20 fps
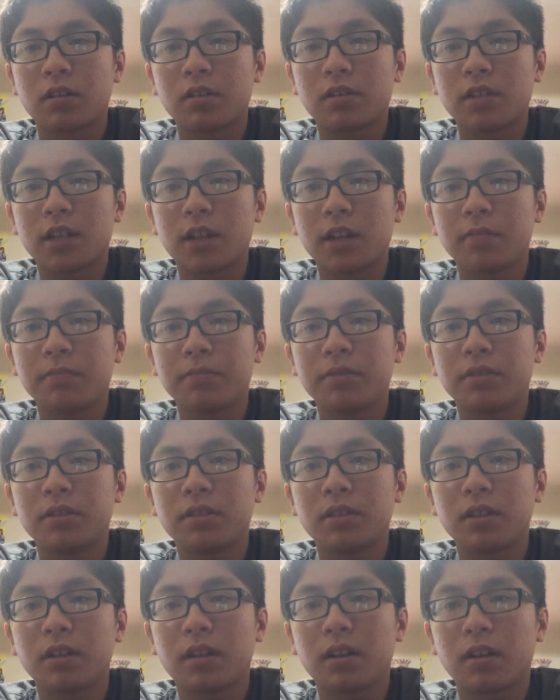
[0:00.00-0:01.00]

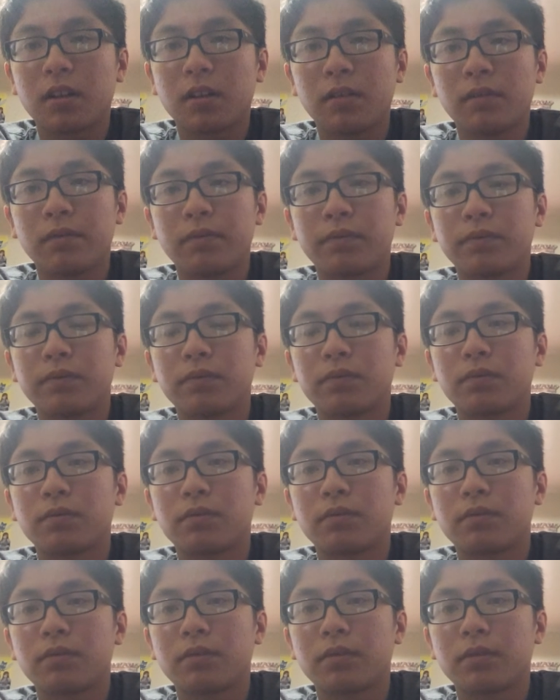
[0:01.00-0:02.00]
dubs of
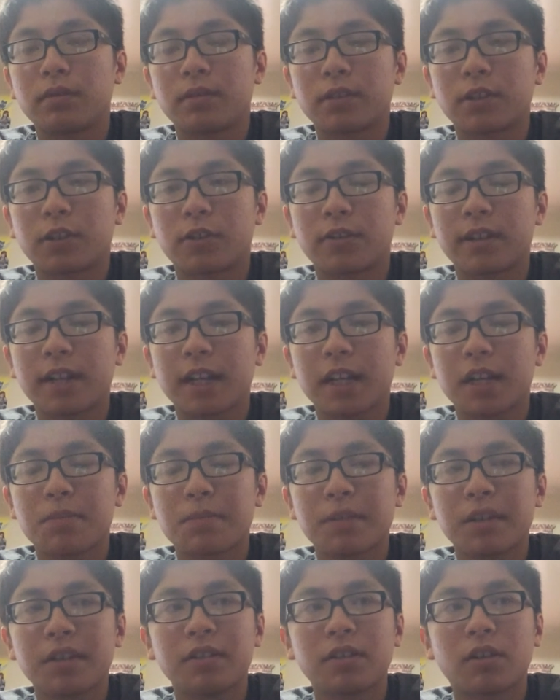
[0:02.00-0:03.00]
current
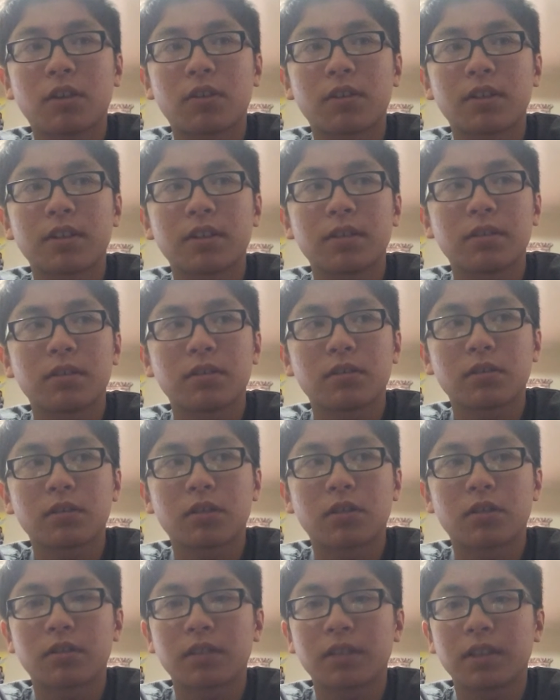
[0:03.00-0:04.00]
animes already
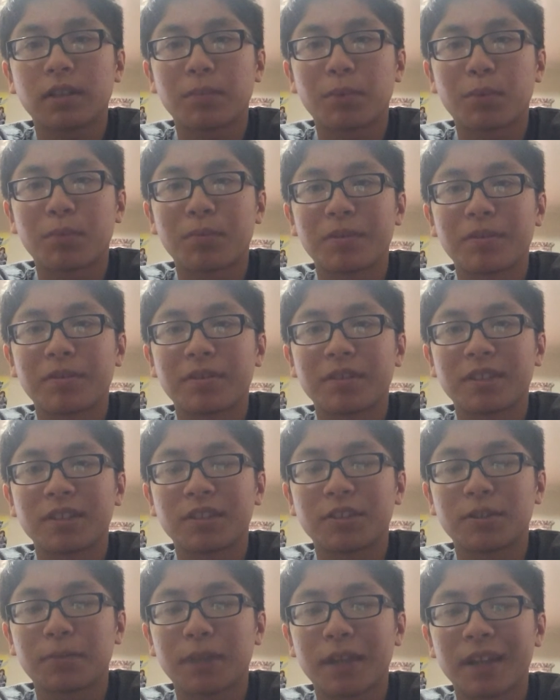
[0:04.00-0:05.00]
currently premiering in
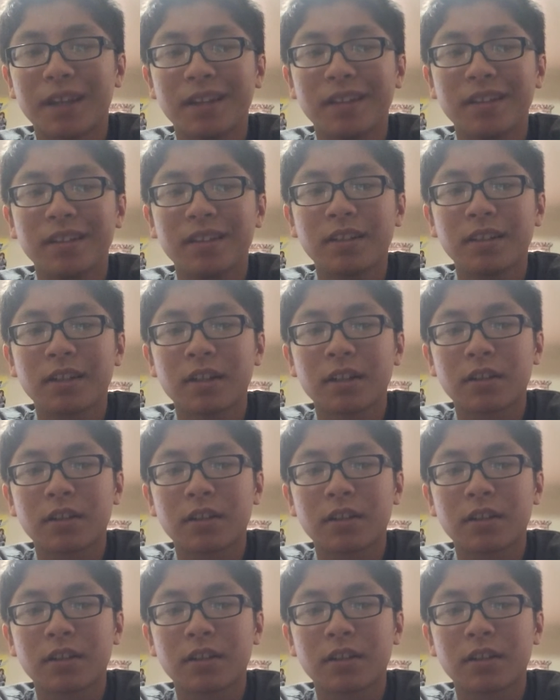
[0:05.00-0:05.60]
Japan,